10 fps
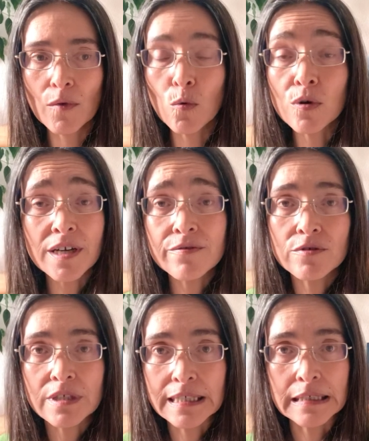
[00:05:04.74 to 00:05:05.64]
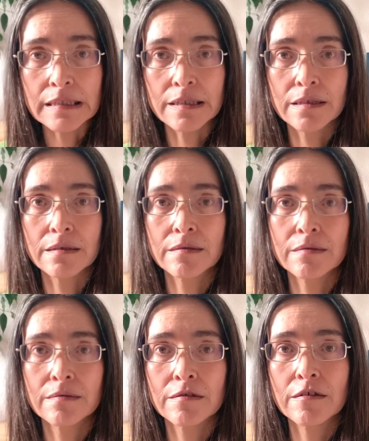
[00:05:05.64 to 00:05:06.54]
whatever it is
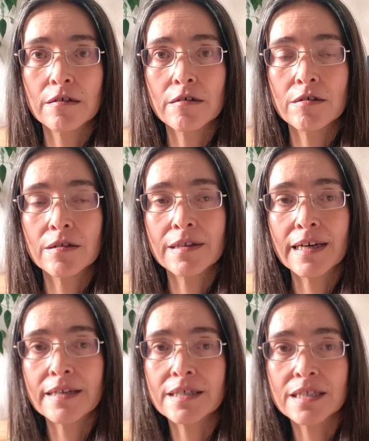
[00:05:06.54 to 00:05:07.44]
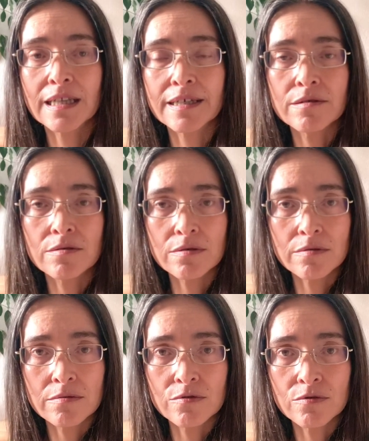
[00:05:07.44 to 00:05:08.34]
that is like
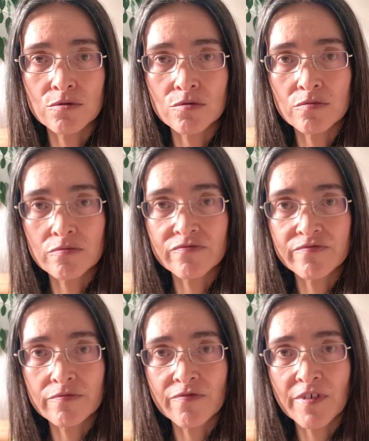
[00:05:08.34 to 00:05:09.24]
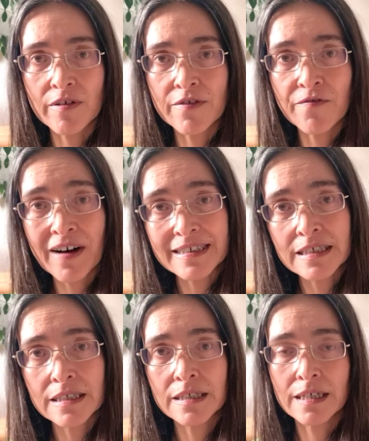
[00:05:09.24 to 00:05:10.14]
very
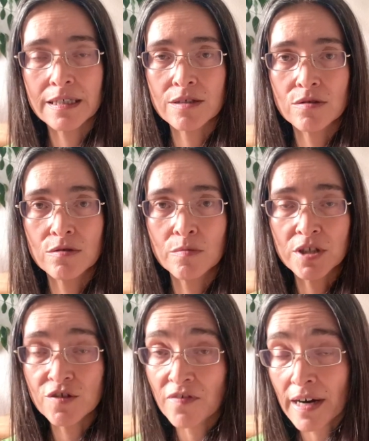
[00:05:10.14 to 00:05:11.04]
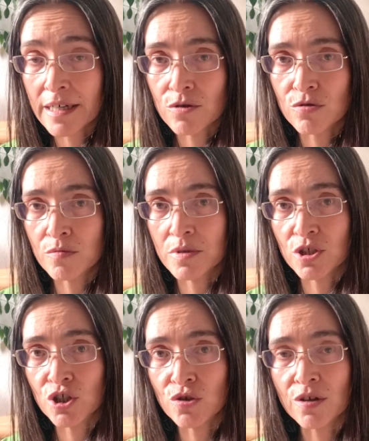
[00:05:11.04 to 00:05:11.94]
fatty, has too much fat or too much
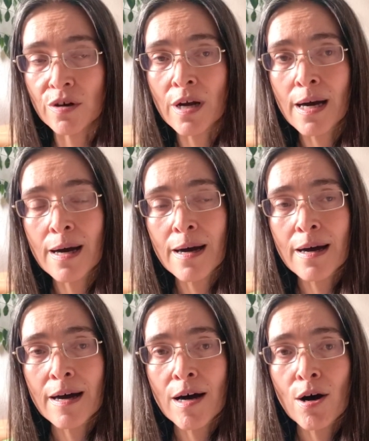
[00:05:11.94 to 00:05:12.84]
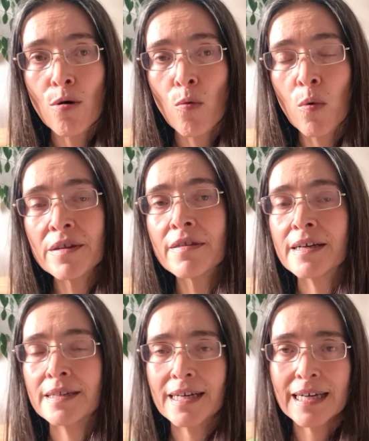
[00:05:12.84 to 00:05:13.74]
sugar, one
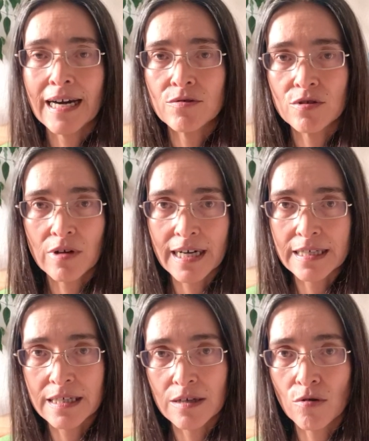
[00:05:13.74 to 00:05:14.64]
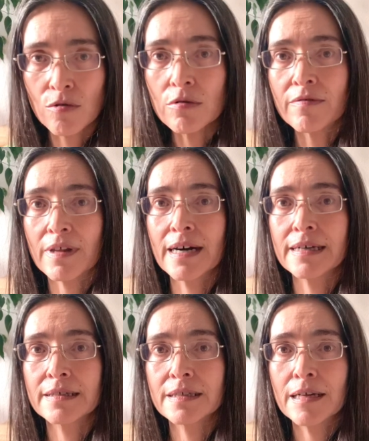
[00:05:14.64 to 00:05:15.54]
thing that counteracts all of
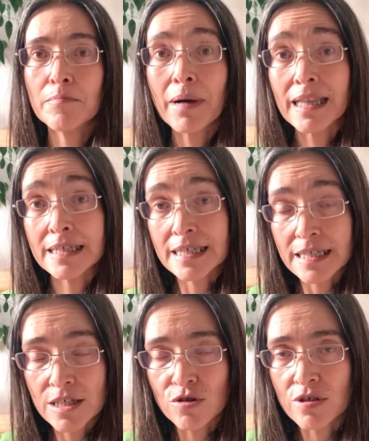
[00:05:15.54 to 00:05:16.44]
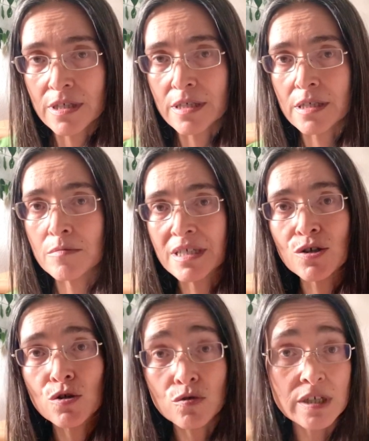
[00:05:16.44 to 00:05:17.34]
that and balances your system is
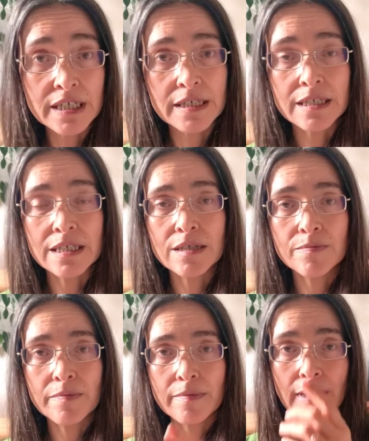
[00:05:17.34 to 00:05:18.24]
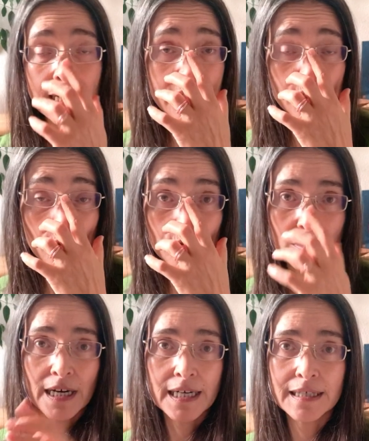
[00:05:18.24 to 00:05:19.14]
greens. Any sort,
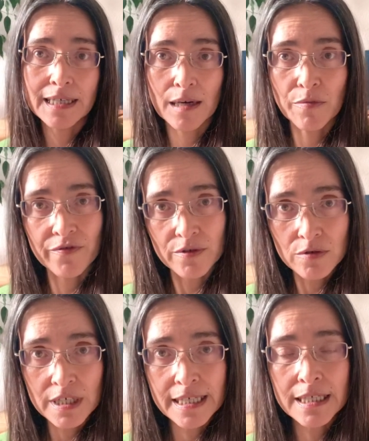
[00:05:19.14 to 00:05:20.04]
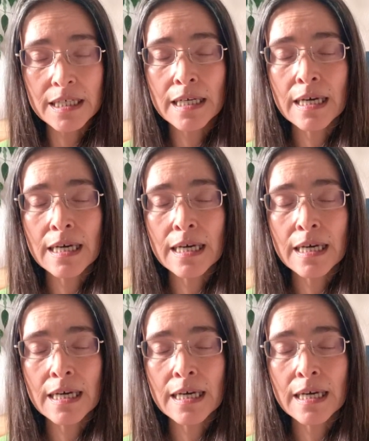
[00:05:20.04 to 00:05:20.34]
any type of greens.